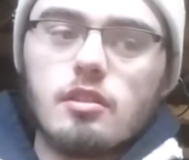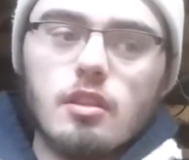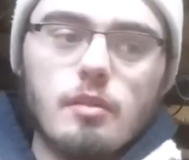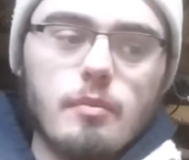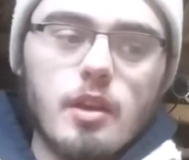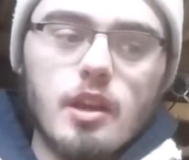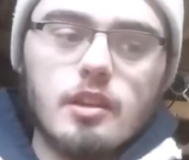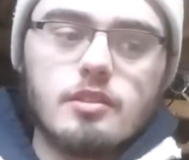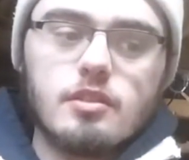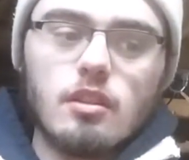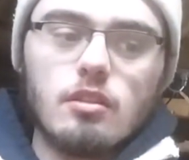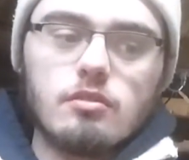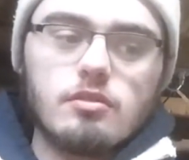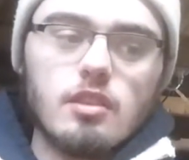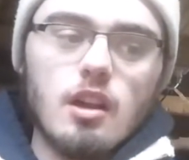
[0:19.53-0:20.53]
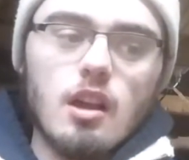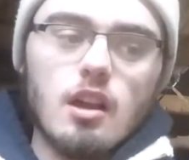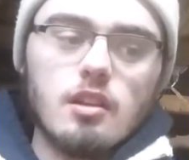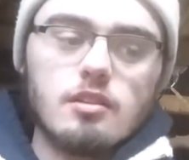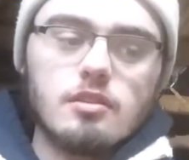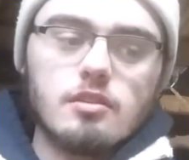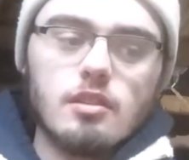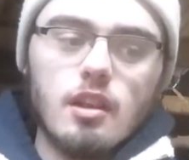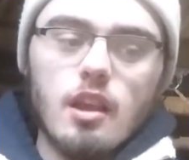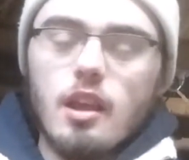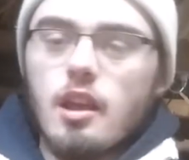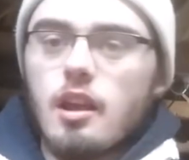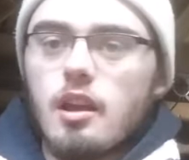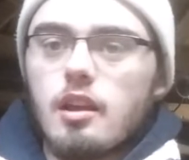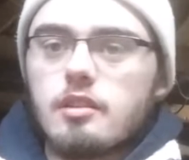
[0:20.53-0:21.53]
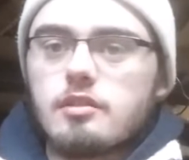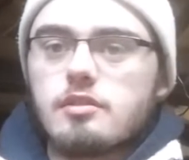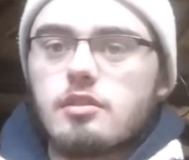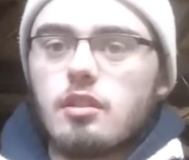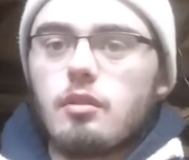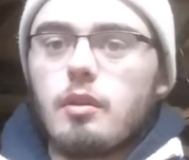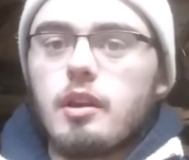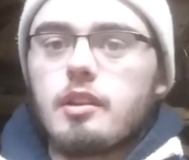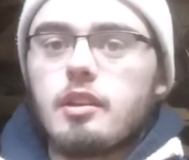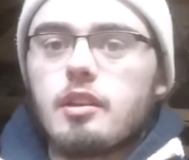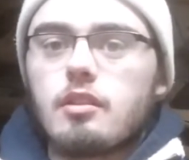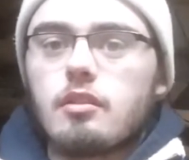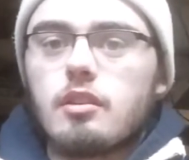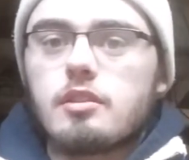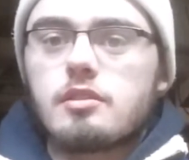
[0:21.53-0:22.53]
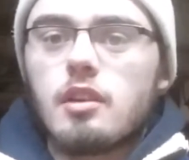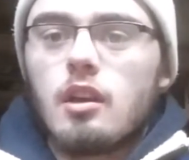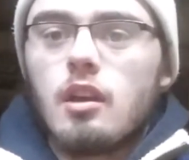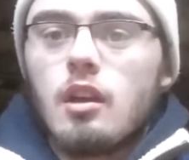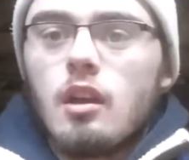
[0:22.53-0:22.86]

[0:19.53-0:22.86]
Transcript: They make silo socks and silhouette decoys.